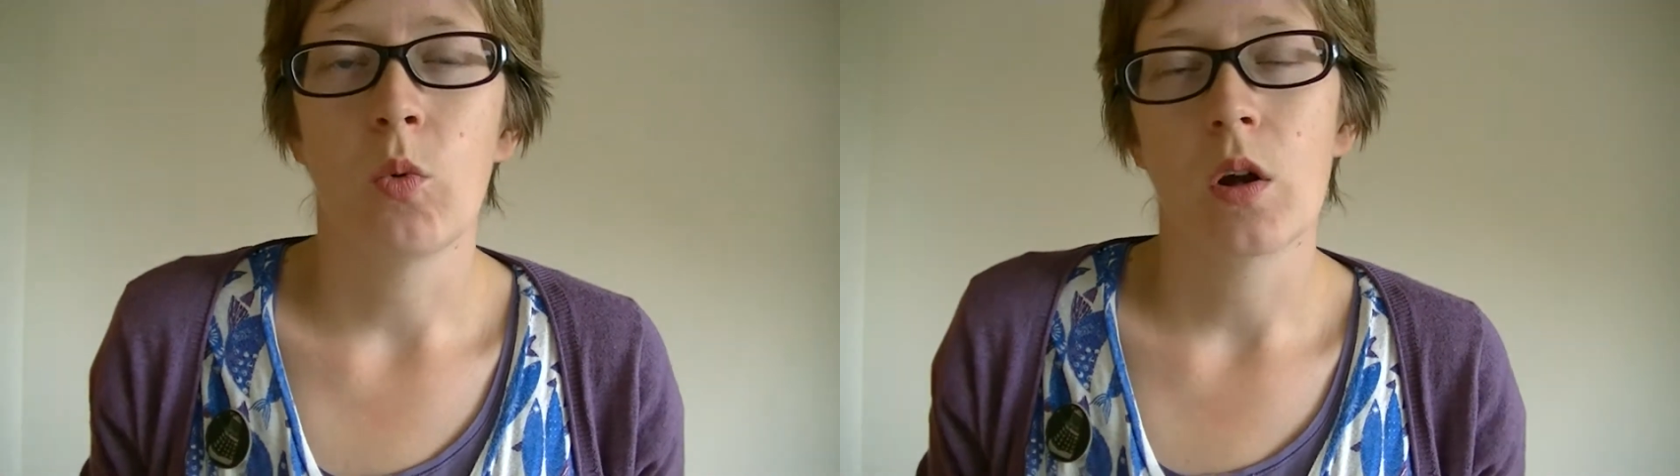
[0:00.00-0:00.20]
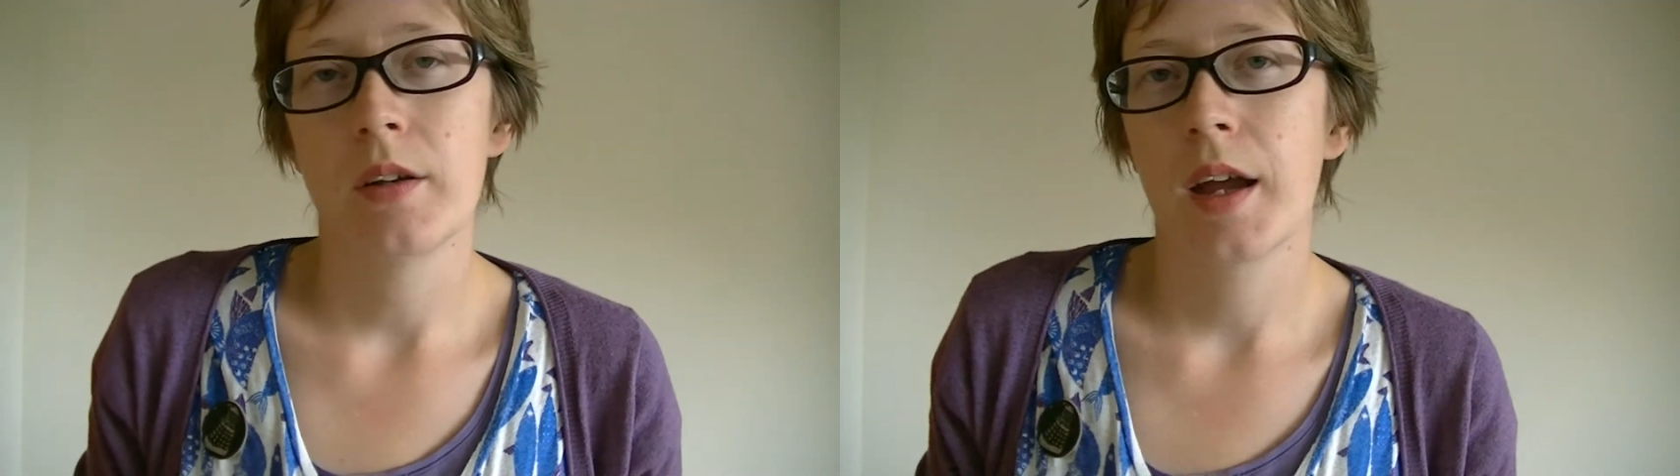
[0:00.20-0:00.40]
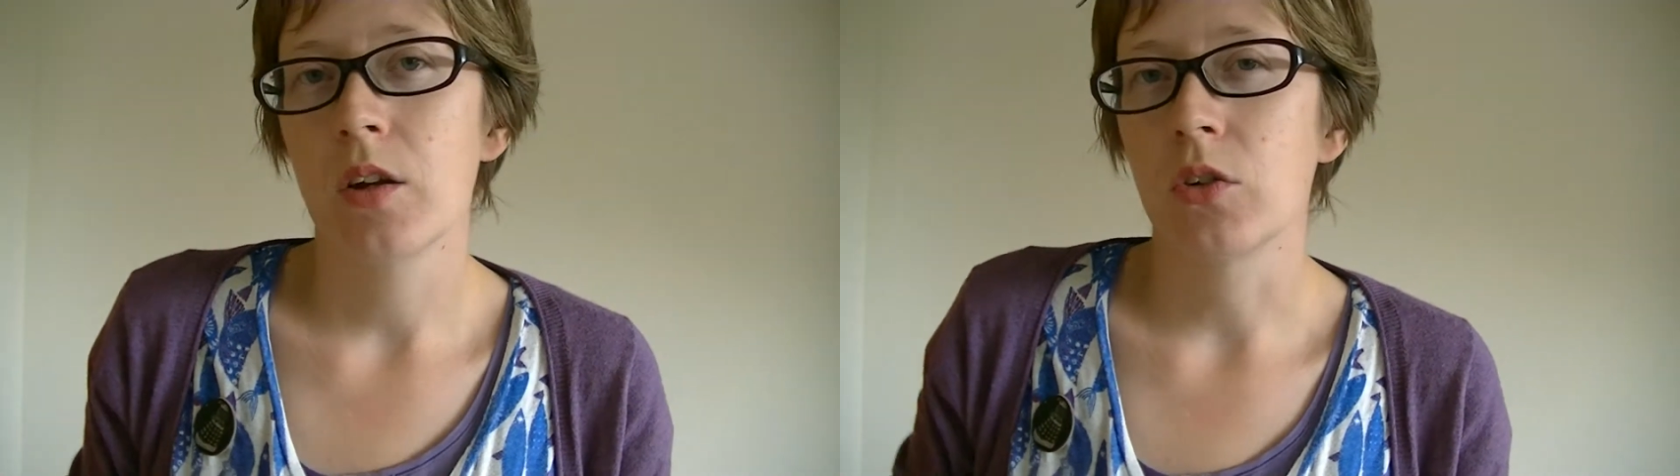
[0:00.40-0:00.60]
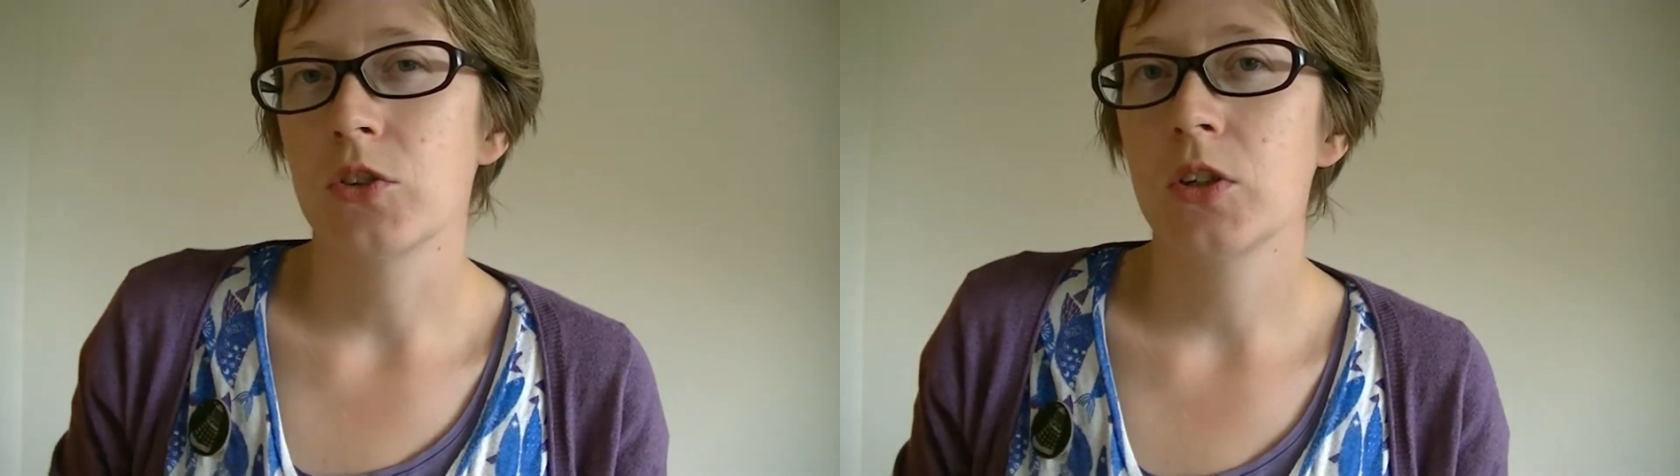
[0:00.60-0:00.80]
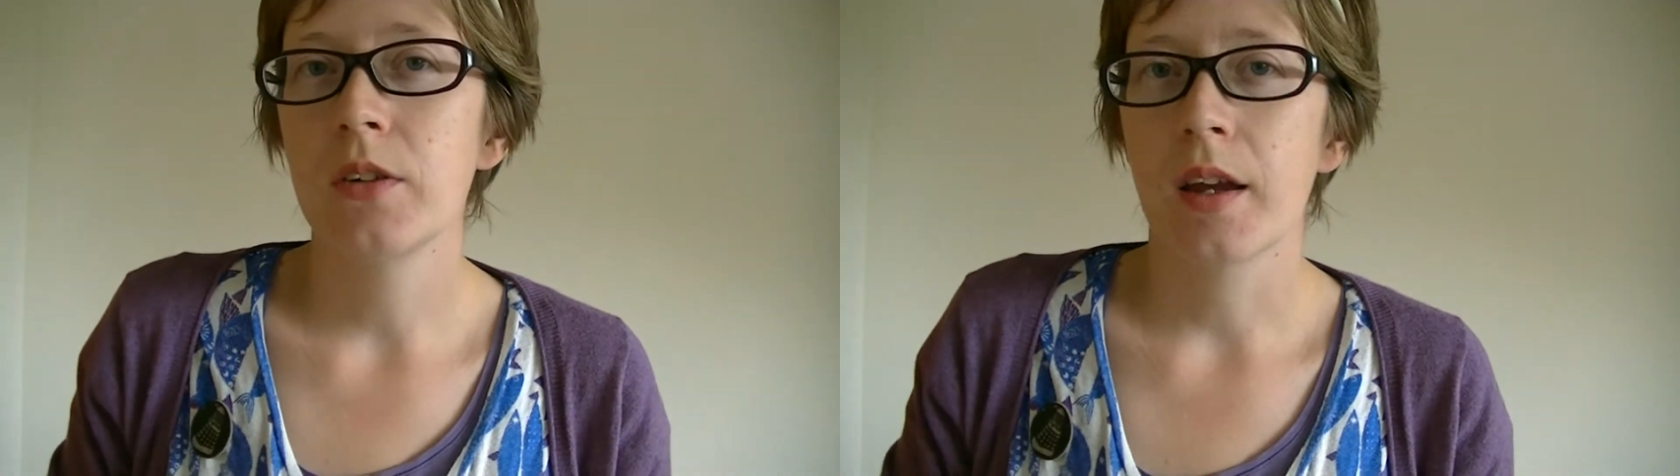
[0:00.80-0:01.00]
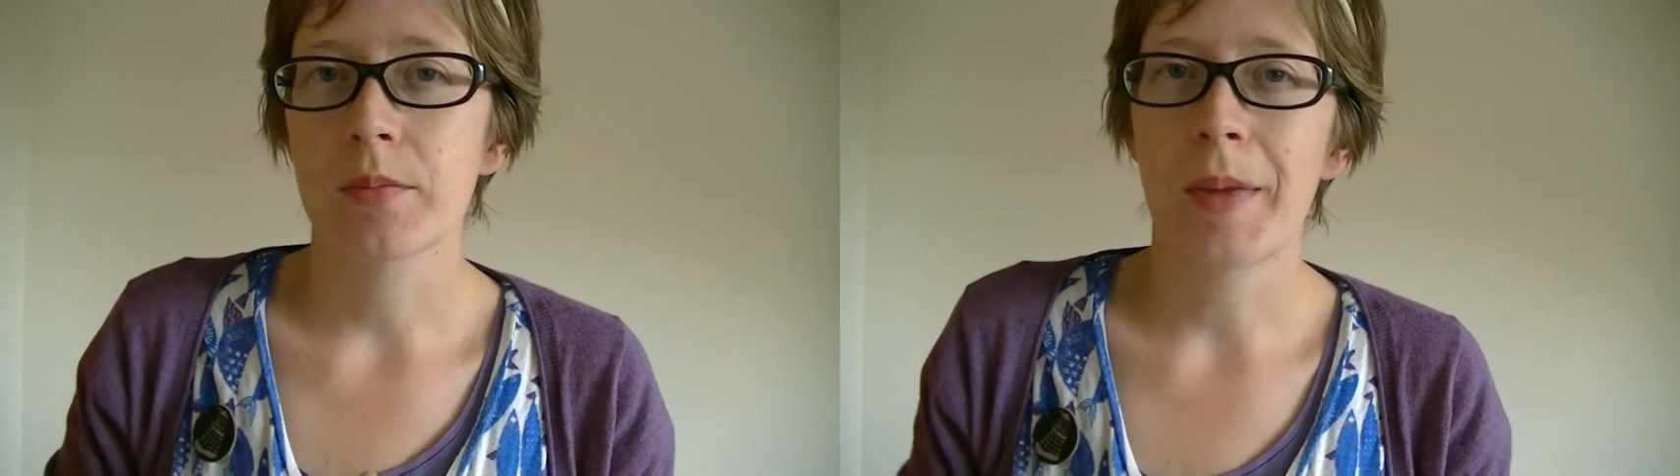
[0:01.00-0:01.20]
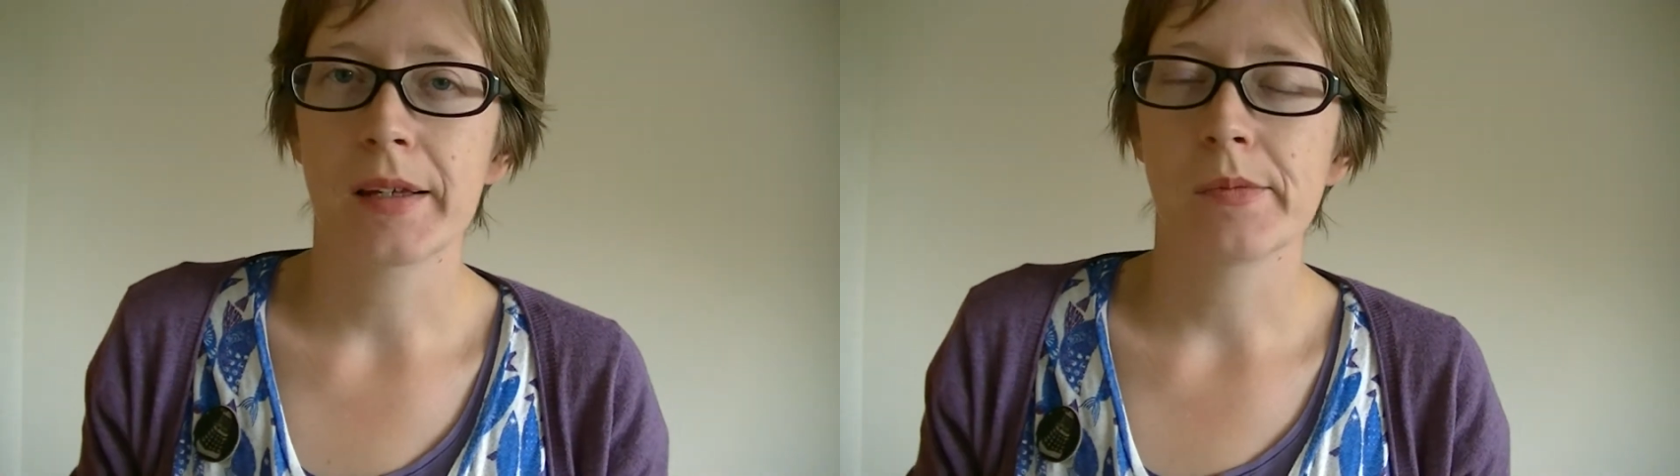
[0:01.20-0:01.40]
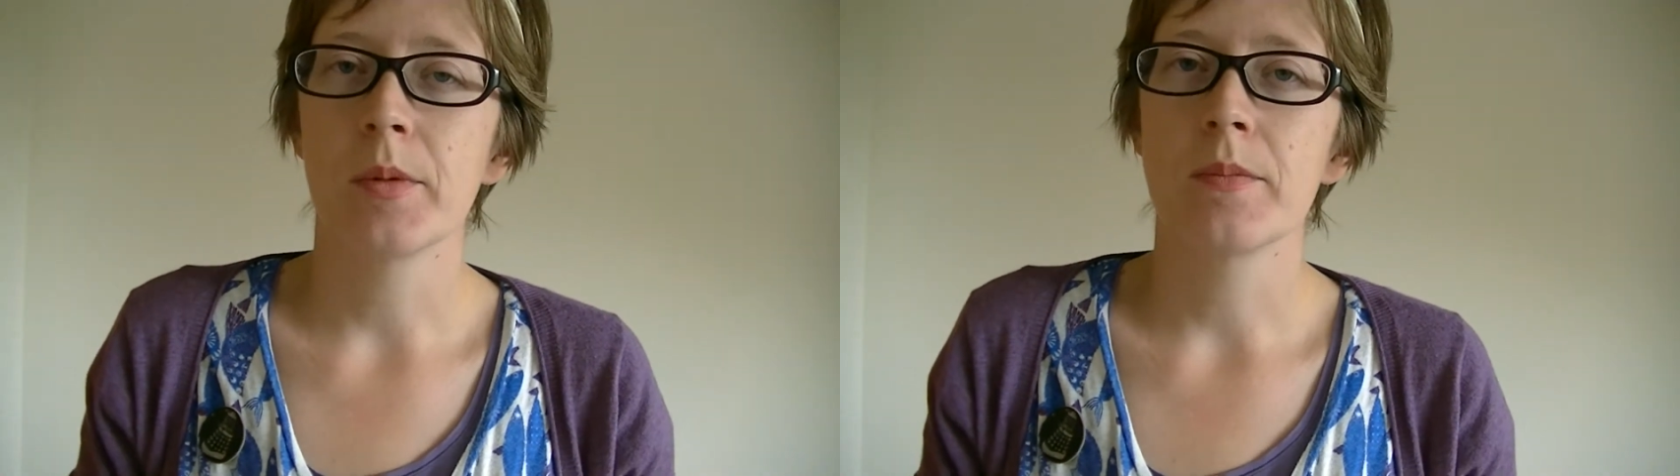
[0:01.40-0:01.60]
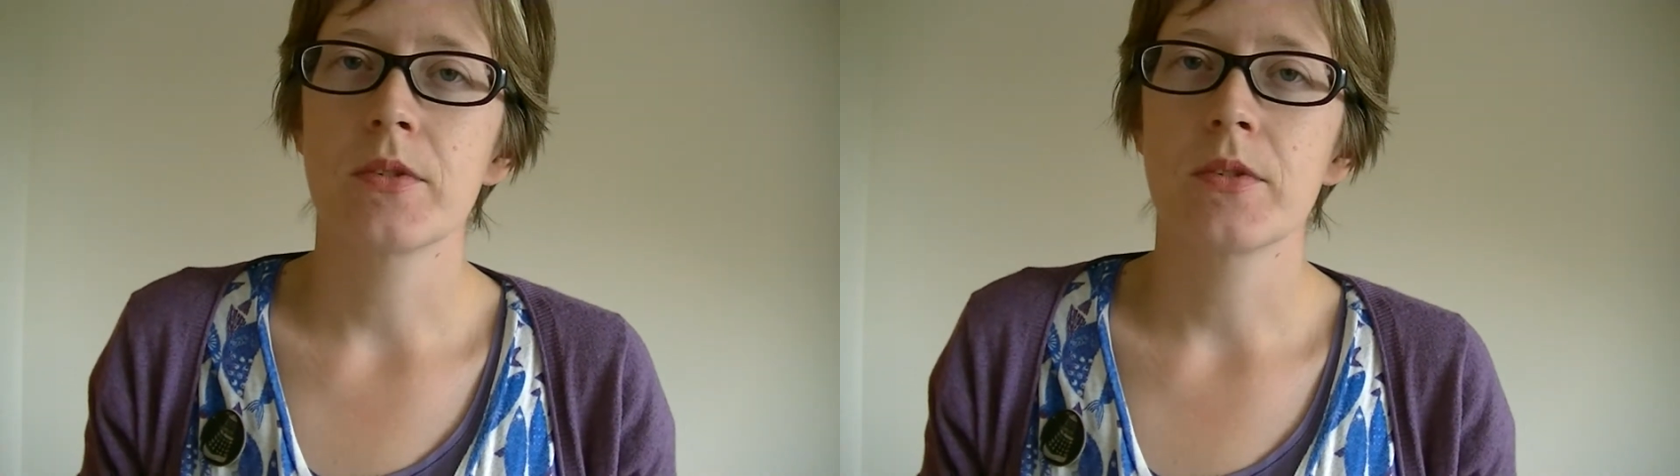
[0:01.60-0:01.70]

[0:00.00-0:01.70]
one night or 2 nights maximum,